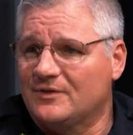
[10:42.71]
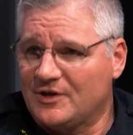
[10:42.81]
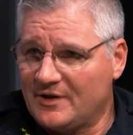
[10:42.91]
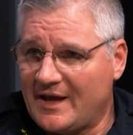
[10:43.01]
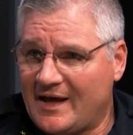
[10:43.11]

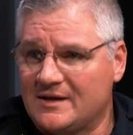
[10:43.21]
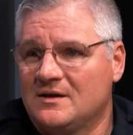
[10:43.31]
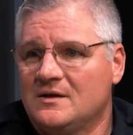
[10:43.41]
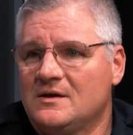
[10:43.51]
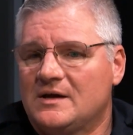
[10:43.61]
good at.
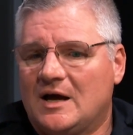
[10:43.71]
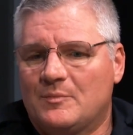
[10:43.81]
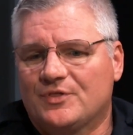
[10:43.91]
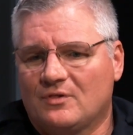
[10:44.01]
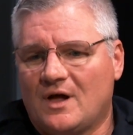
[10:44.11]

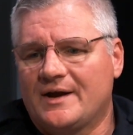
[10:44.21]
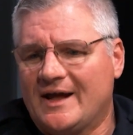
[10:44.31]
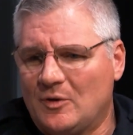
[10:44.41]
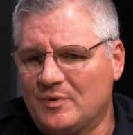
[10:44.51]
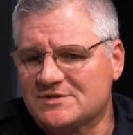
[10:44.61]
But the law
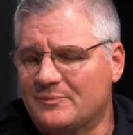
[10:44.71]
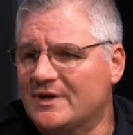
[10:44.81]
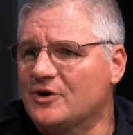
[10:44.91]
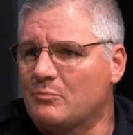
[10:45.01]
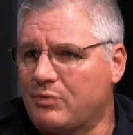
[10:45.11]
now puts a
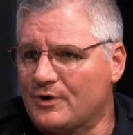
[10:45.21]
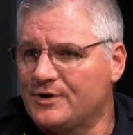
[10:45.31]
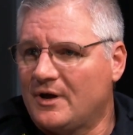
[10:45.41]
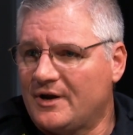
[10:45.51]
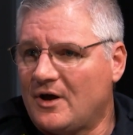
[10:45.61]
bigger
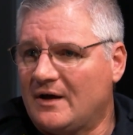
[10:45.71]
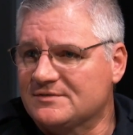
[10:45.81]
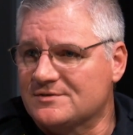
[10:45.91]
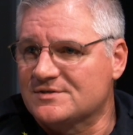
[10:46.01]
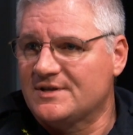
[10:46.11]
burden on
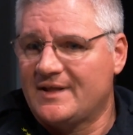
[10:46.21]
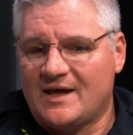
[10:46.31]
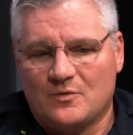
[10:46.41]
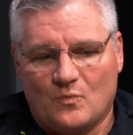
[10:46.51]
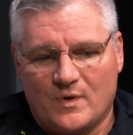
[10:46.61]
officers in
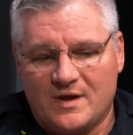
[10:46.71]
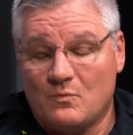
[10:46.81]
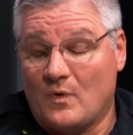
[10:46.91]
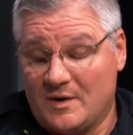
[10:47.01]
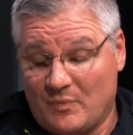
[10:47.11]
that we,
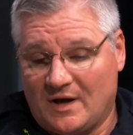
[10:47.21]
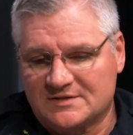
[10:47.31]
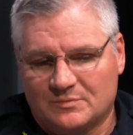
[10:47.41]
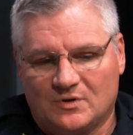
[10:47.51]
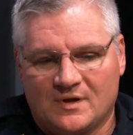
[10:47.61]
when
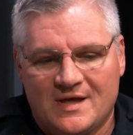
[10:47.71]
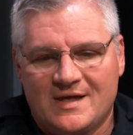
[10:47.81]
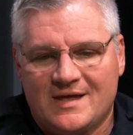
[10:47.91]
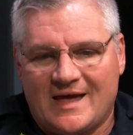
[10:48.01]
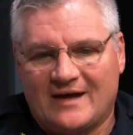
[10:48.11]
possible,
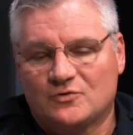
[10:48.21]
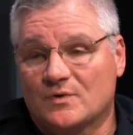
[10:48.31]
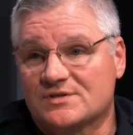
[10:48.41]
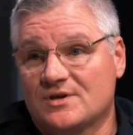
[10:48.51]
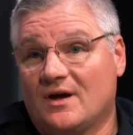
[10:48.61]
have to
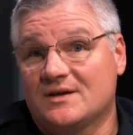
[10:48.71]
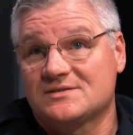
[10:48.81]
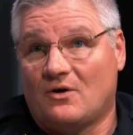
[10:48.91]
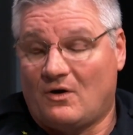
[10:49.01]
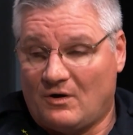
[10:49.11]

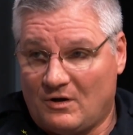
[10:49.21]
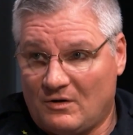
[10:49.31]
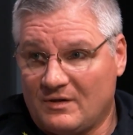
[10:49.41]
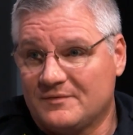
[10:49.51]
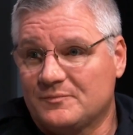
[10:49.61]
exhaust
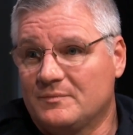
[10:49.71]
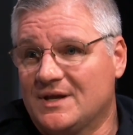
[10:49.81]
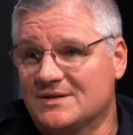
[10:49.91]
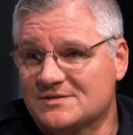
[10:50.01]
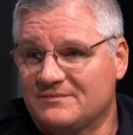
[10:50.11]
all
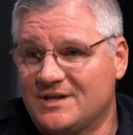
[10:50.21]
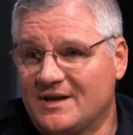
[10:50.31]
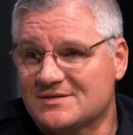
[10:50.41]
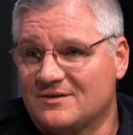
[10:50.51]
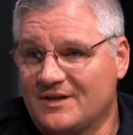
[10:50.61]
means of
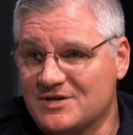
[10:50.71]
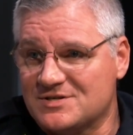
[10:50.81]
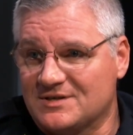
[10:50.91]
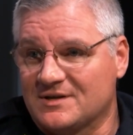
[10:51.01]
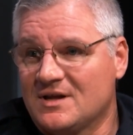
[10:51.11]

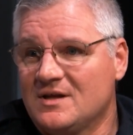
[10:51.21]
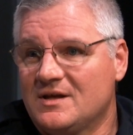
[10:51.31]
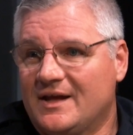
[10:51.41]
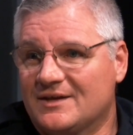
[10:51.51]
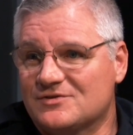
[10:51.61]
de-escalation.
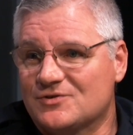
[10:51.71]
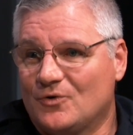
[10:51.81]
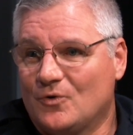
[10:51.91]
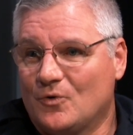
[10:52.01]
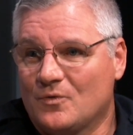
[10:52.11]
And
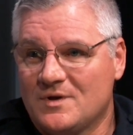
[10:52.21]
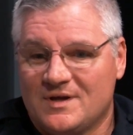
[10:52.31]
so